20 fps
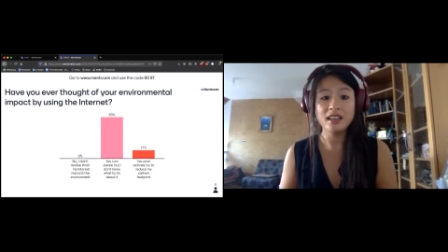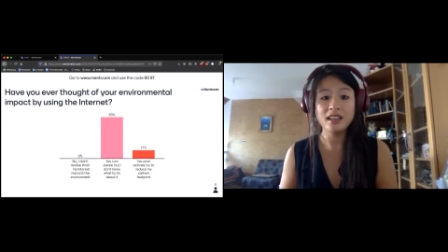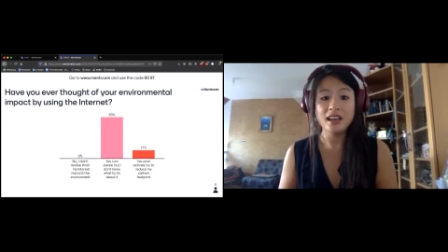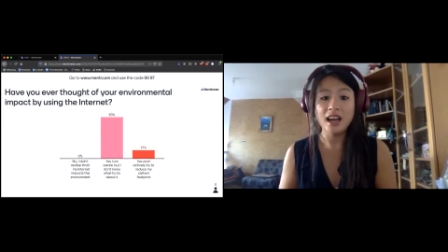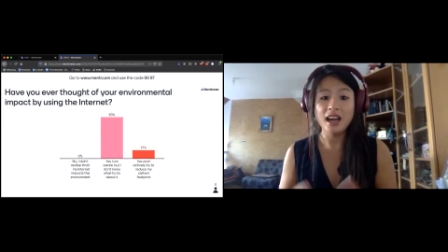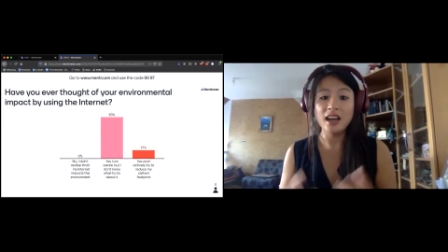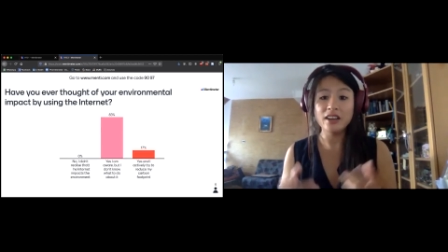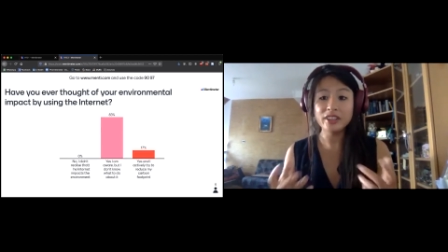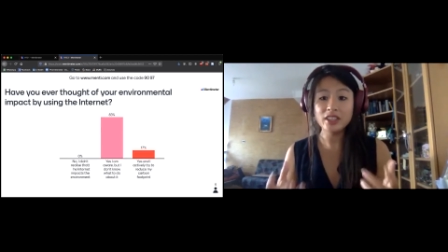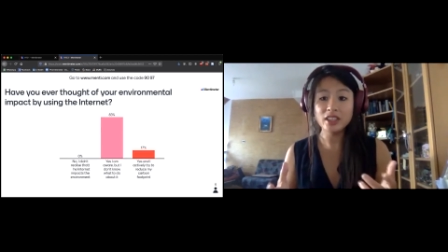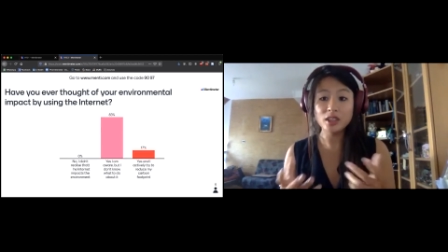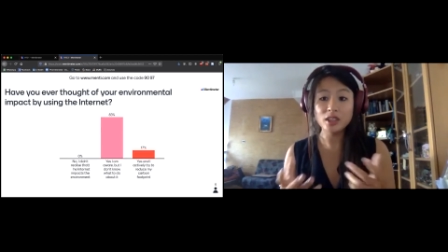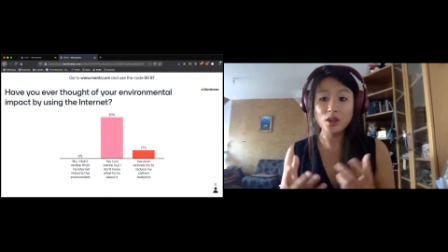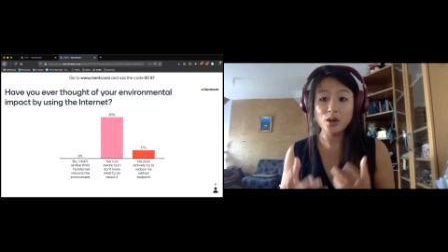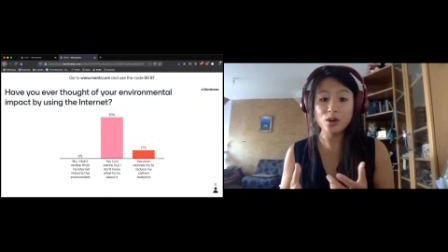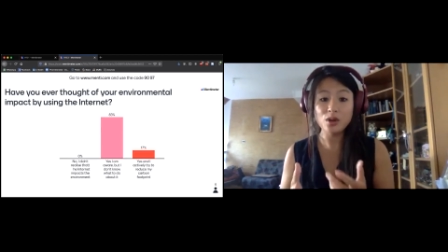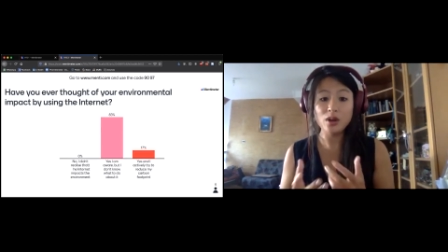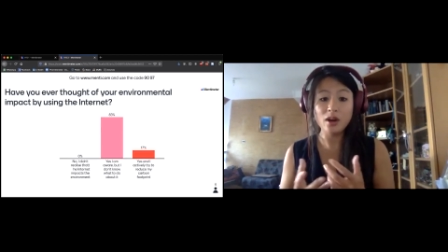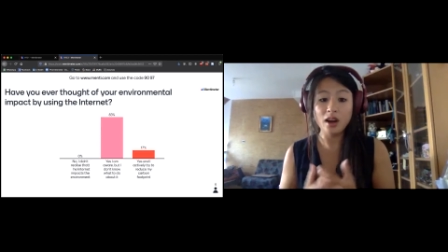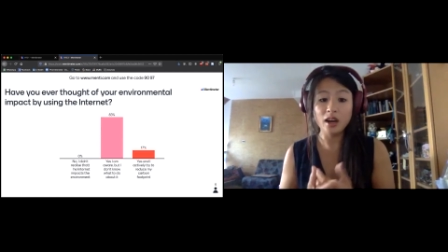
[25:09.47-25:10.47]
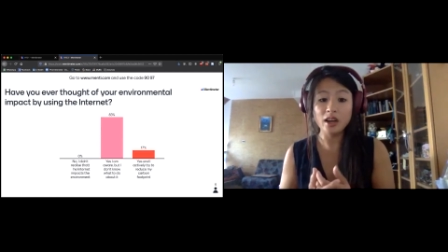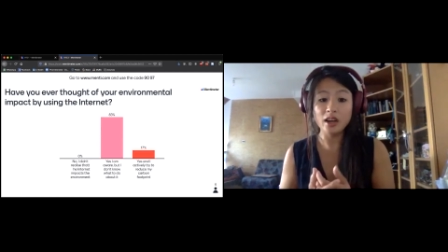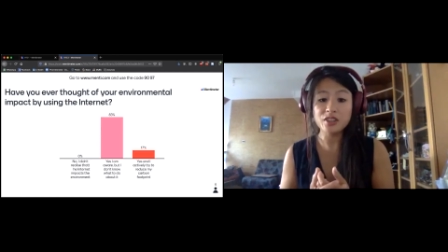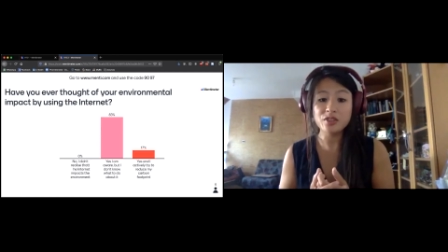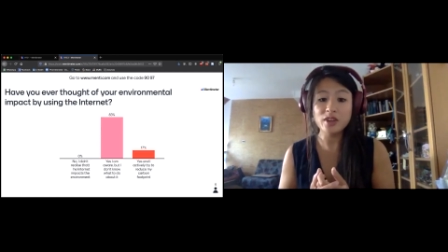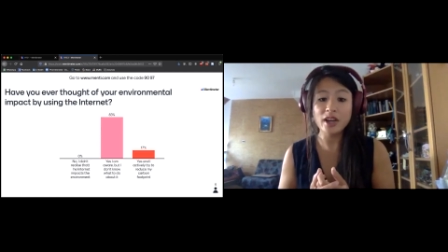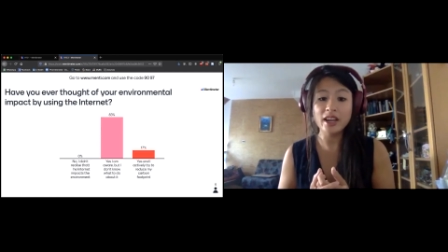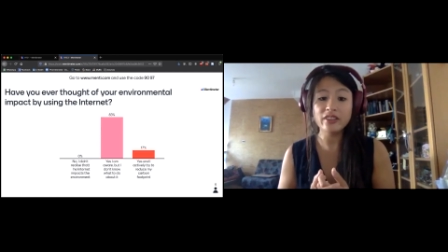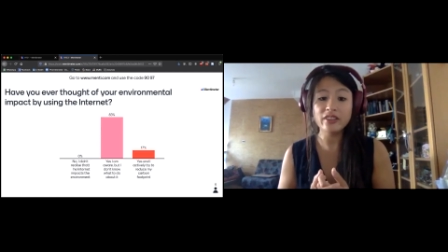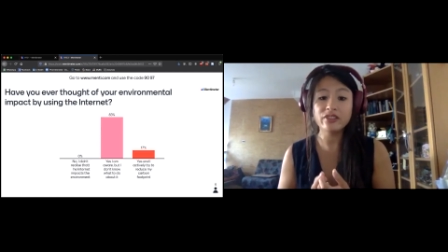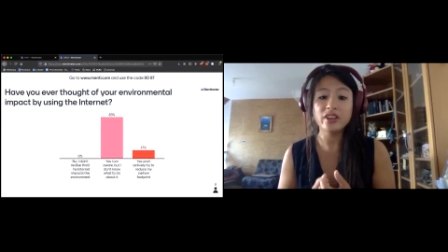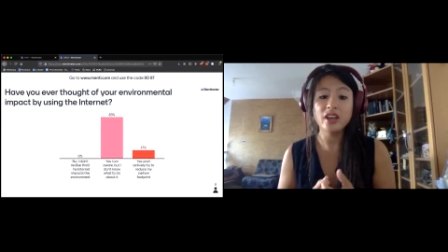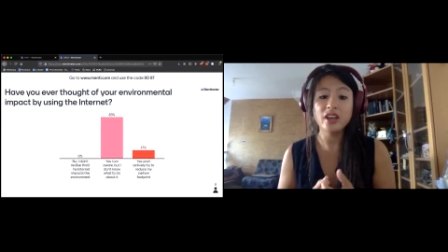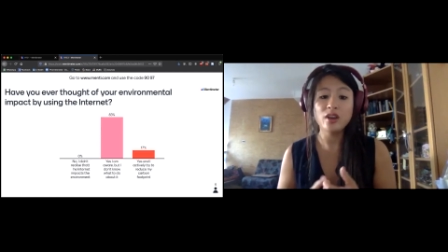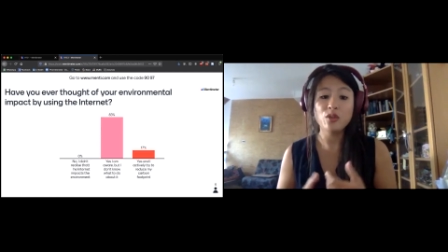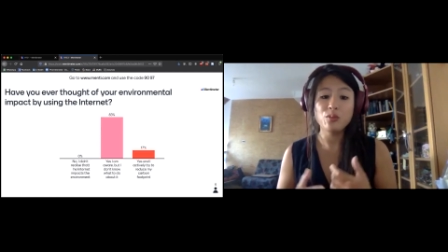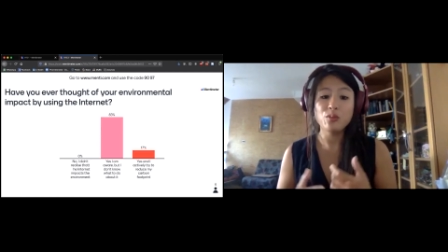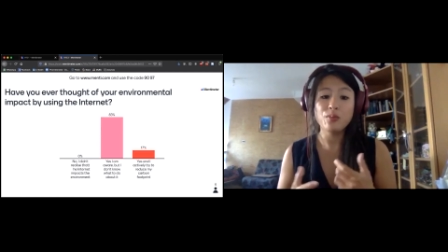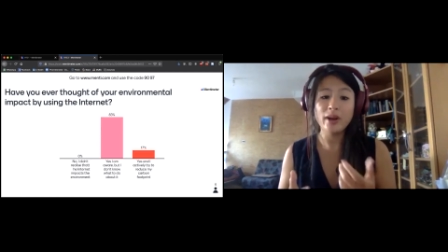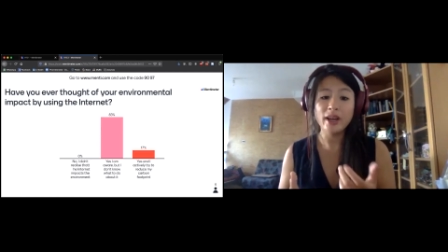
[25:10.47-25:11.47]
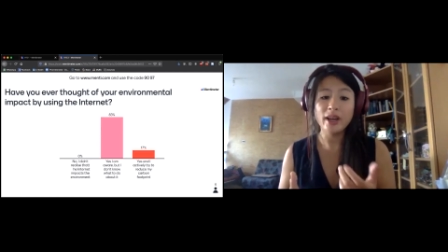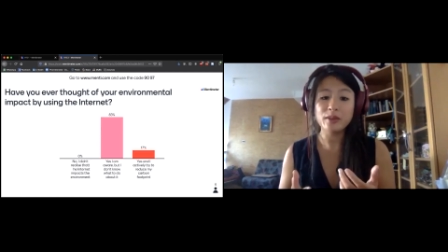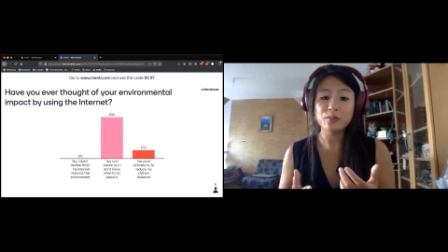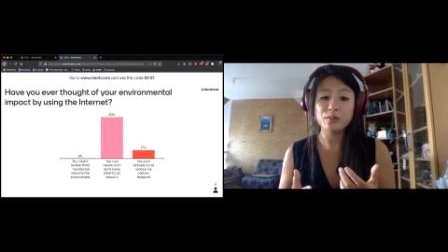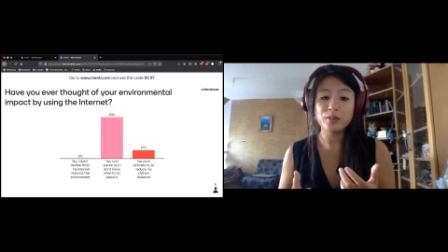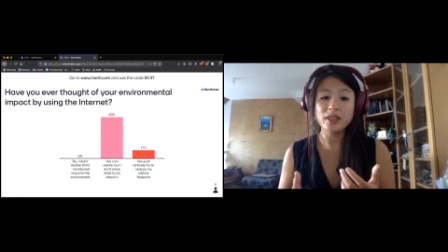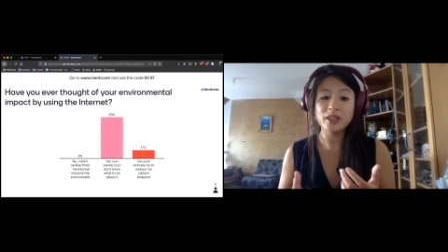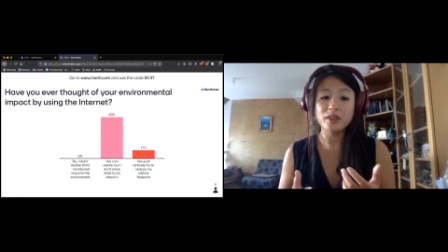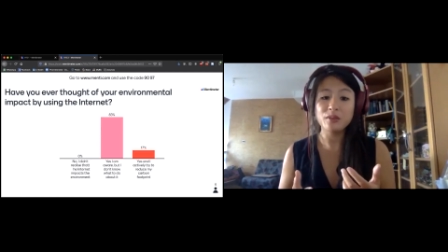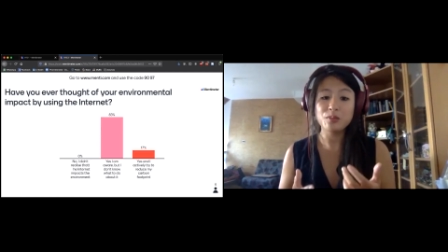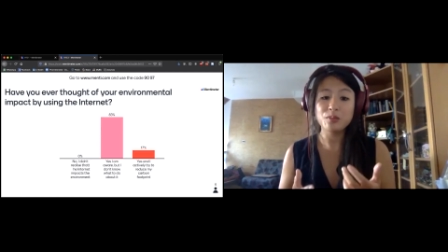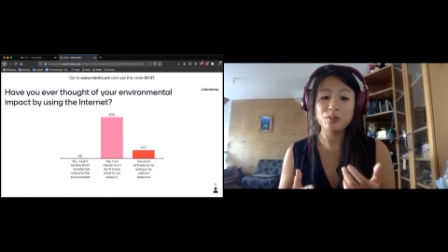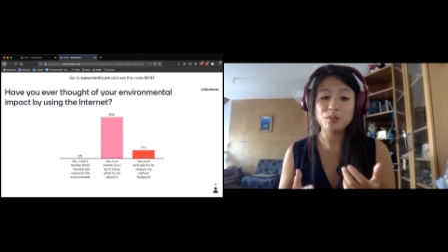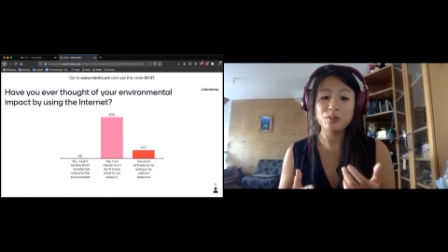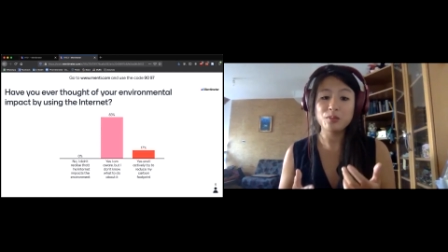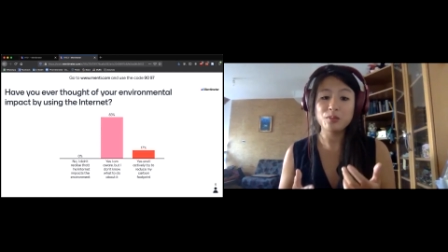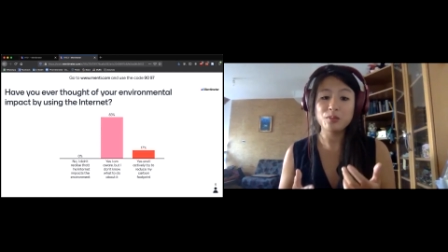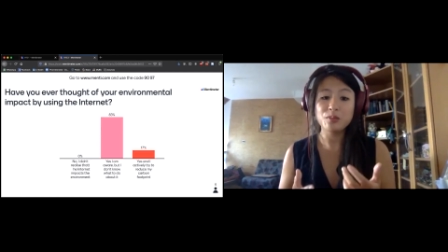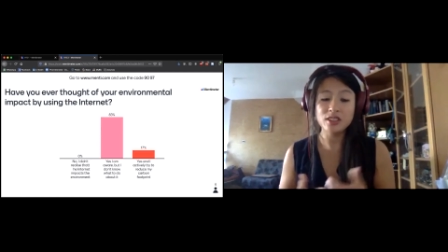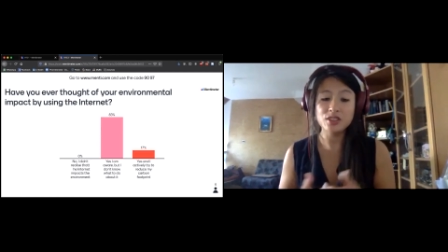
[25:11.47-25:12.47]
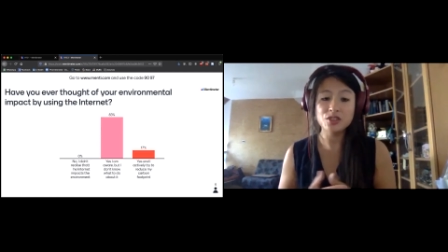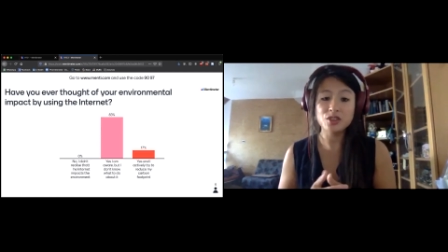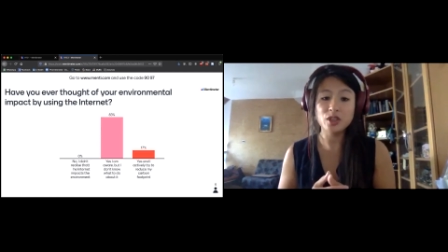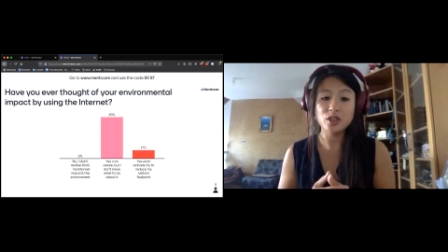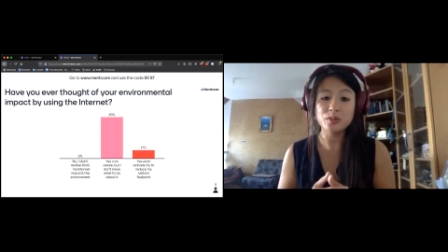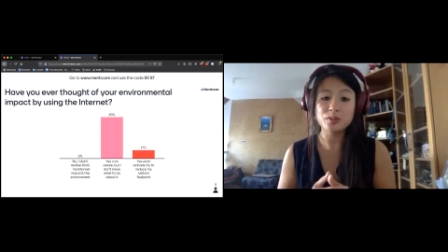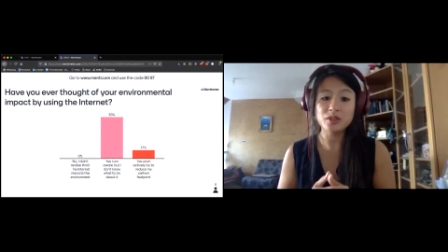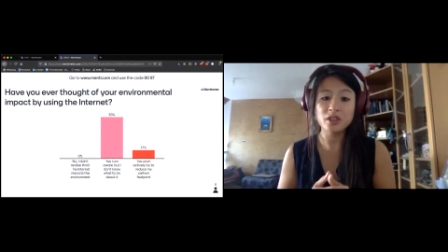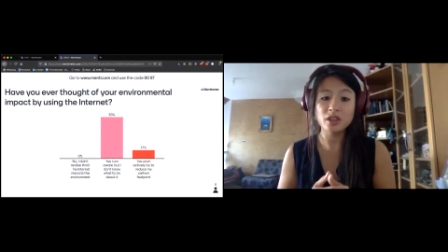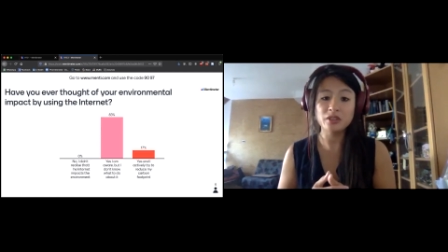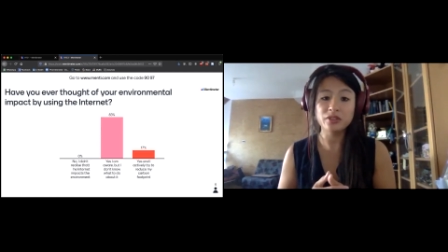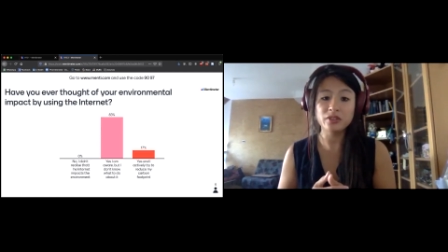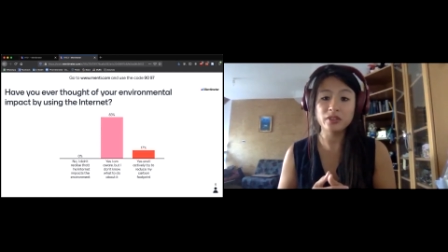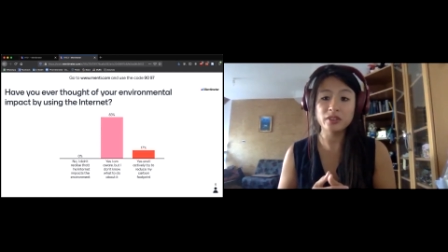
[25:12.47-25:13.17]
Having a local hard drive might be better in terms of